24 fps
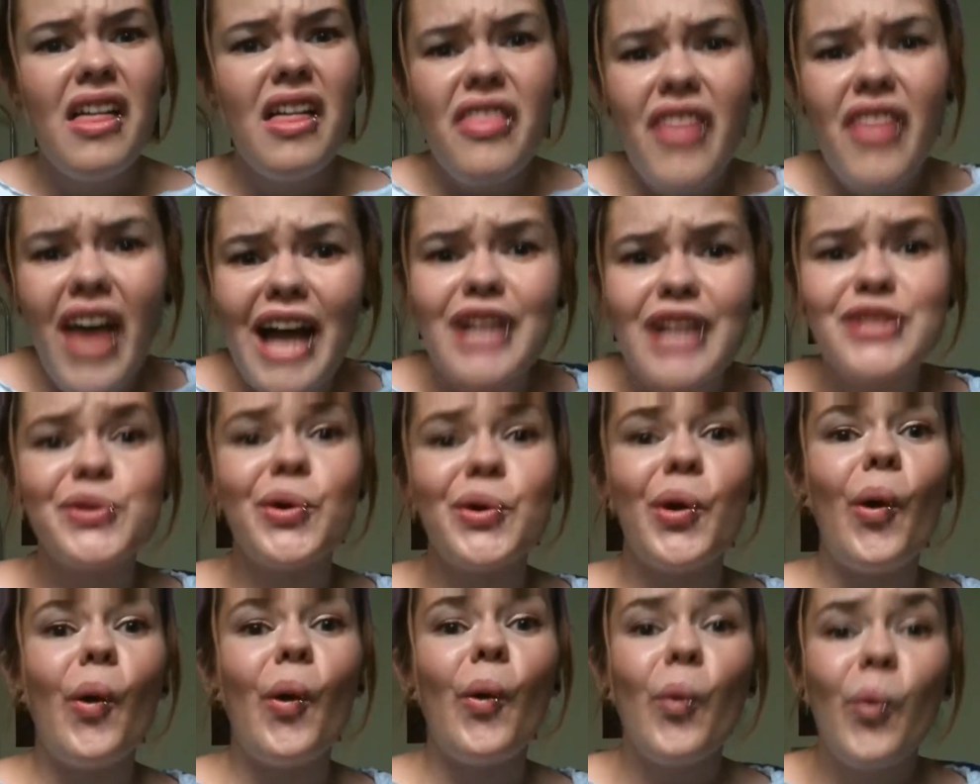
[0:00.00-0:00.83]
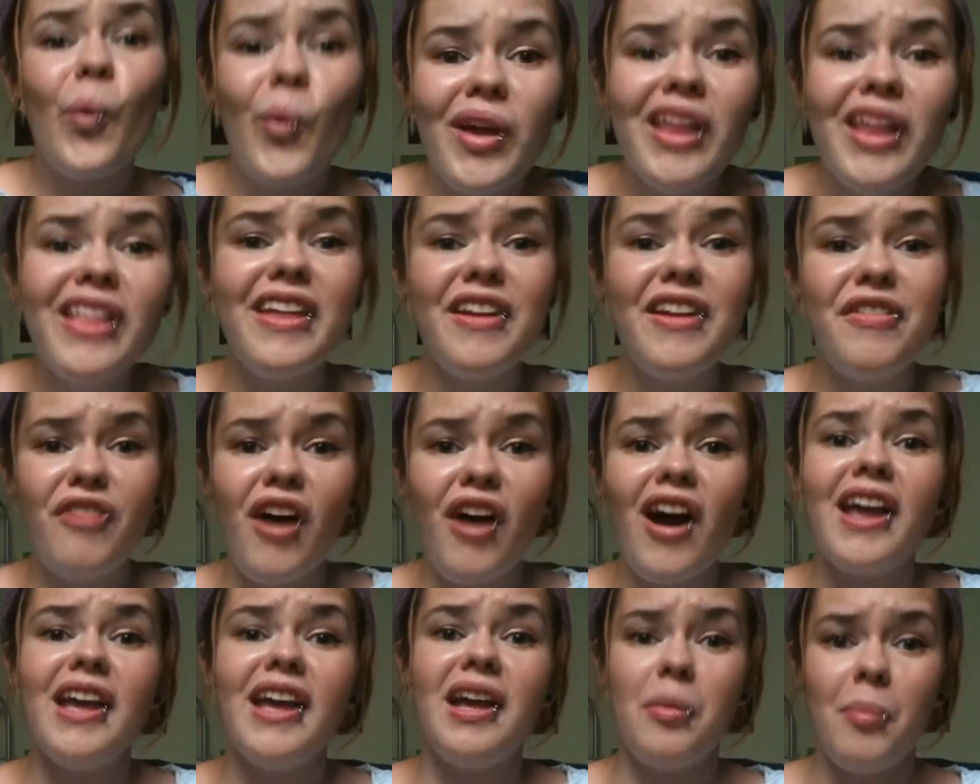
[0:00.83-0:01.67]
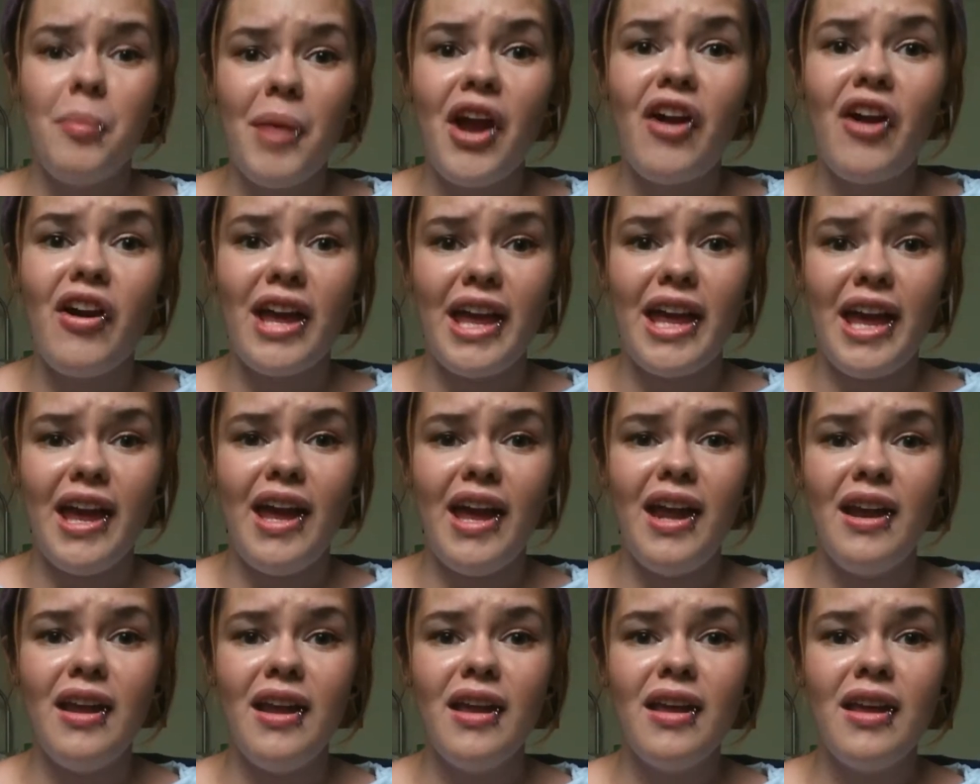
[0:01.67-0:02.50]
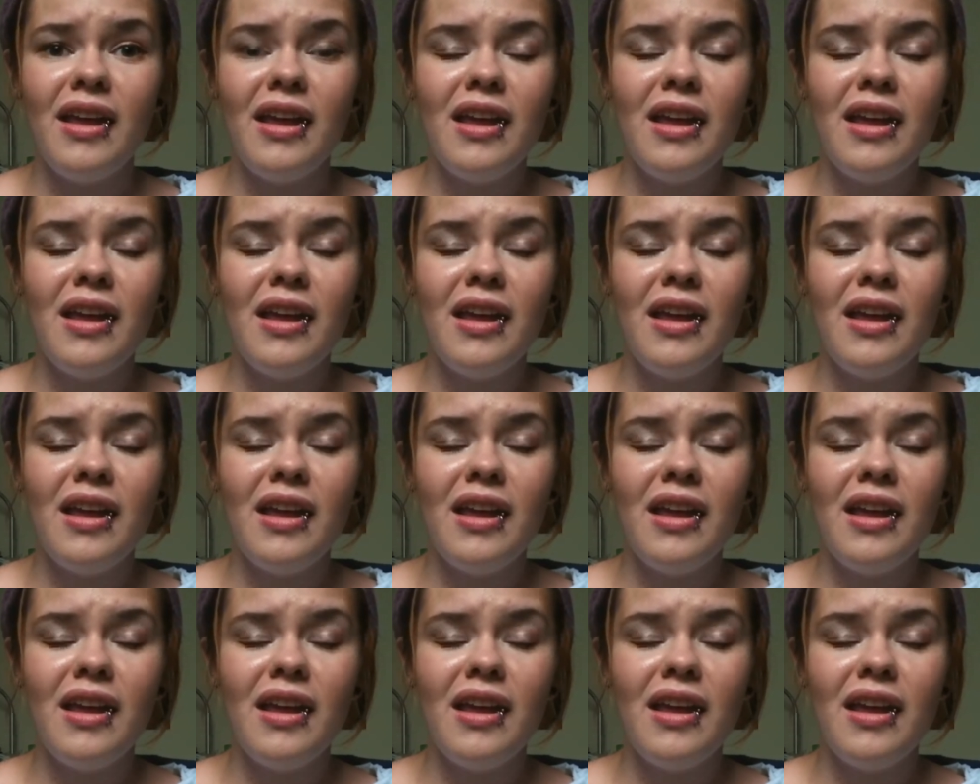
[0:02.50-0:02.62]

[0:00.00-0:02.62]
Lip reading: That's really fucking American.